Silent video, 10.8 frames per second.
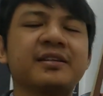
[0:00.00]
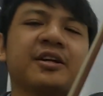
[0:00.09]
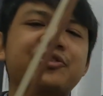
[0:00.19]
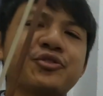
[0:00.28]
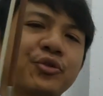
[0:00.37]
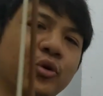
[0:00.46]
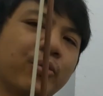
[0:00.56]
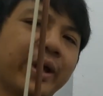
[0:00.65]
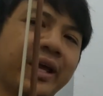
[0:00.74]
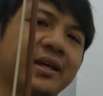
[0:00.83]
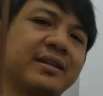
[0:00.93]
there's no
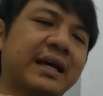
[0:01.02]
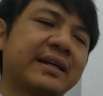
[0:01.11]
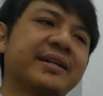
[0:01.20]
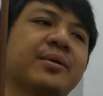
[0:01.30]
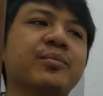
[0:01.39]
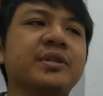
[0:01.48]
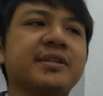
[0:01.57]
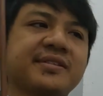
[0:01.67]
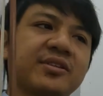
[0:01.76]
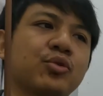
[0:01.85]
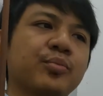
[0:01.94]
way that can be a
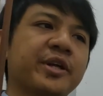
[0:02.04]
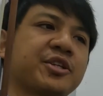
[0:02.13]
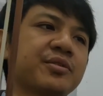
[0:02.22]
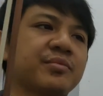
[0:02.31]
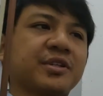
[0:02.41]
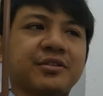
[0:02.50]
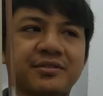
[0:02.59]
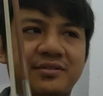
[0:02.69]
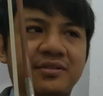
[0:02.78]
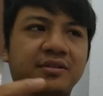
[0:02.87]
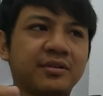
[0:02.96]
syncopation
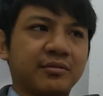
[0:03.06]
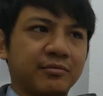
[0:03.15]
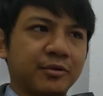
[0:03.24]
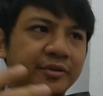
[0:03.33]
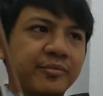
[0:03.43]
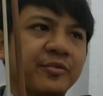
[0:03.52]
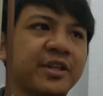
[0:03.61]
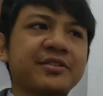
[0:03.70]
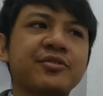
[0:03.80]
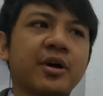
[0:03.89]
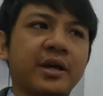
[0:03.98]
because the rhythm
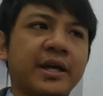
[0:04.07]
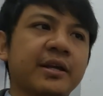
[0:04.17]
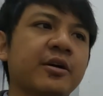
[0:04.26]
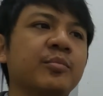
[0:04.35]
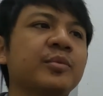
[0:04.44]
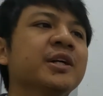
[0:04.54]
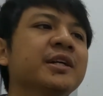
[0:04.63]
does not add up.